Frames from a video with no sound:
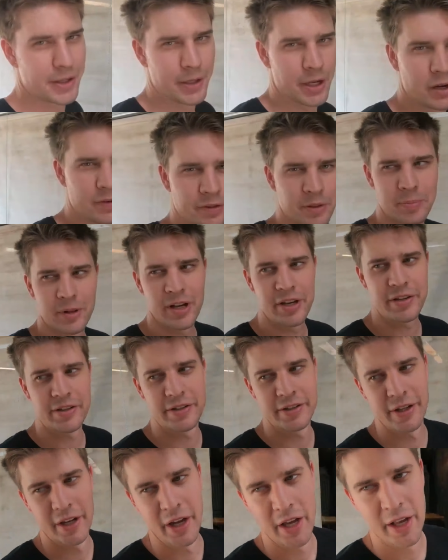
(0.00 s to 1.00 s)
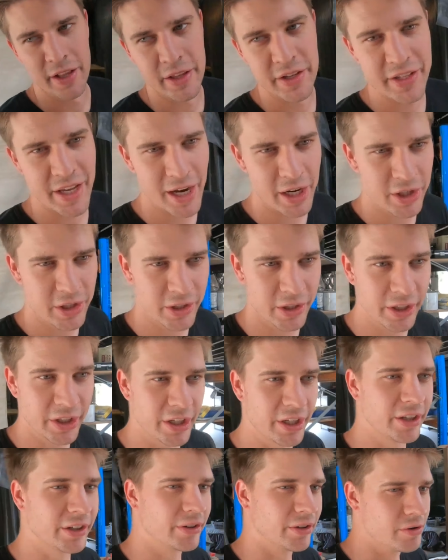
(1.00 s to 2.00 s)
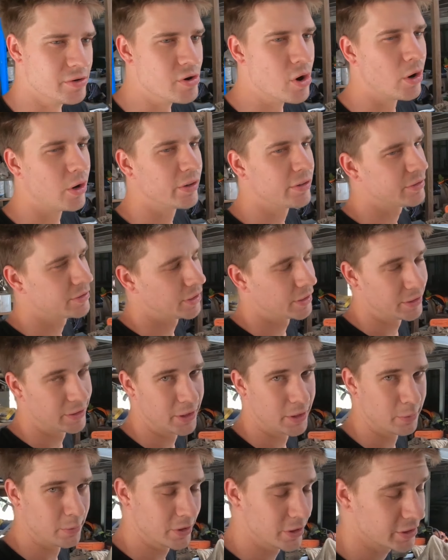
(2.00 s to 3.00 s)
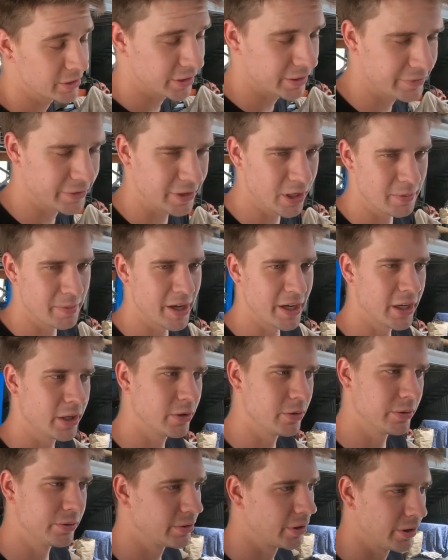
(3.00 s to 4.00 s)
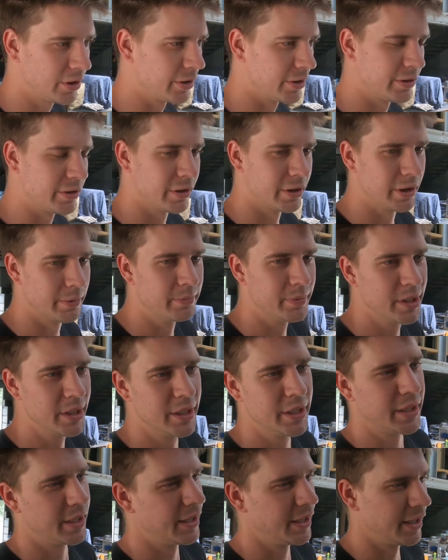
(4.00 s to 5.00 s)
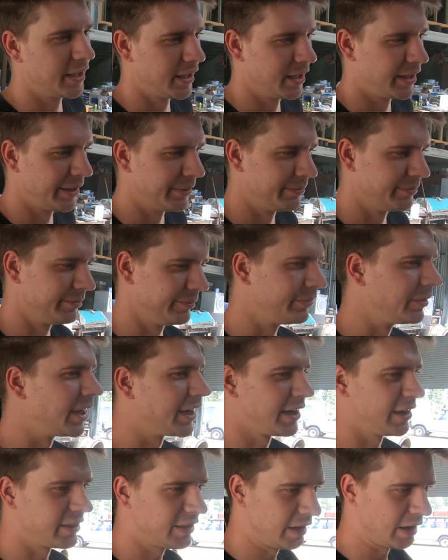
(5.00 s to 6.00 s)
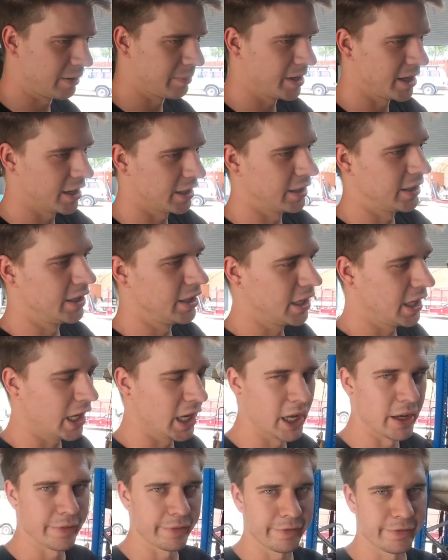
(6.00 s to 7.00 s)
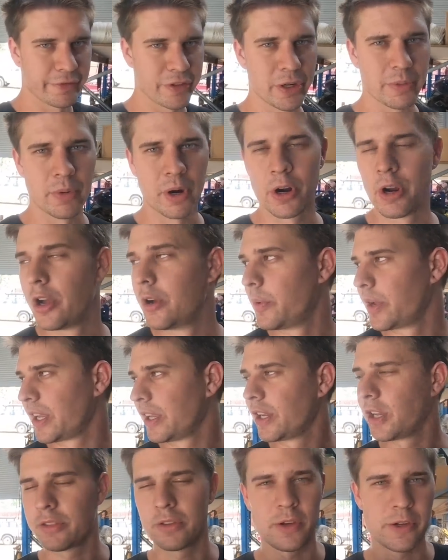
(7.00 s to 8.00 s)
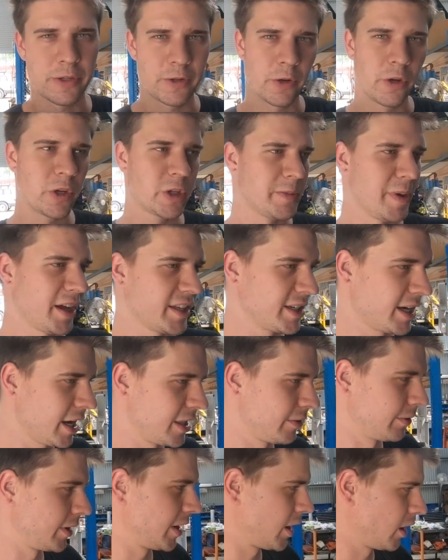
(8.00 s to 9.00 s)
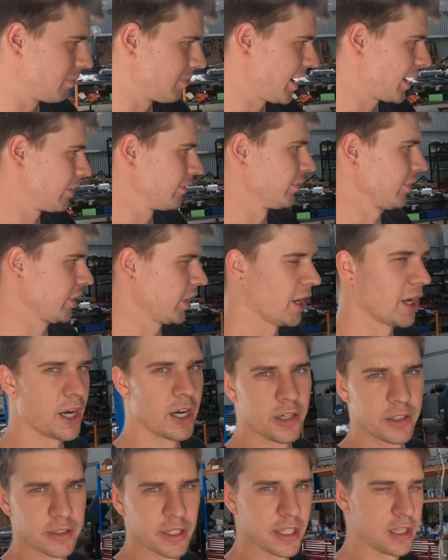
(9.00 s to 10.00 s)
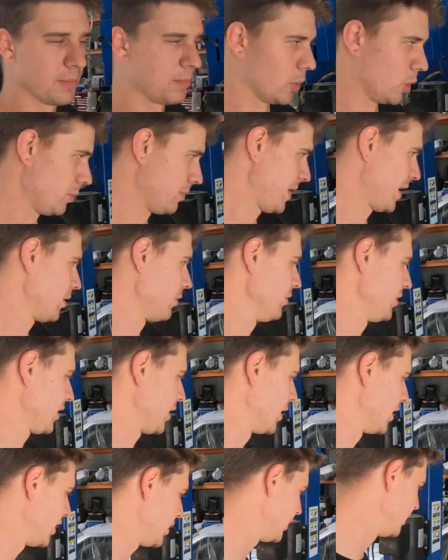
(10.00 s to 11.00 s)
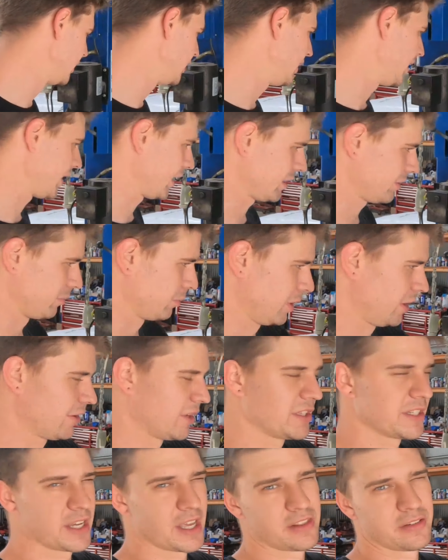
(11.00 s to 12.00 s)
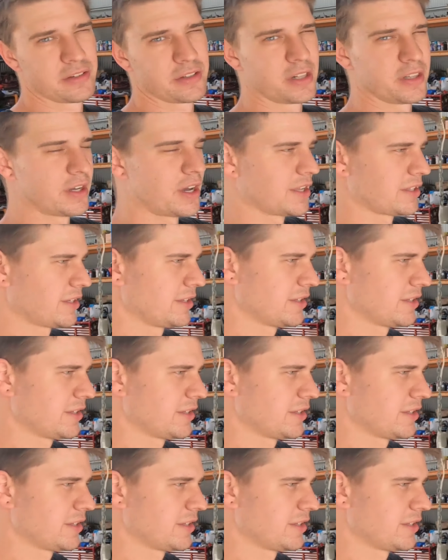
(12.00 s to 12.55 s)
over the place, there's actually not a lot of work left to go back into it, not a lot of time. Like you think about, if tomorrow we can get those doors back together and hung back on the car, get the boot back on the car, get the rear end together and the lights and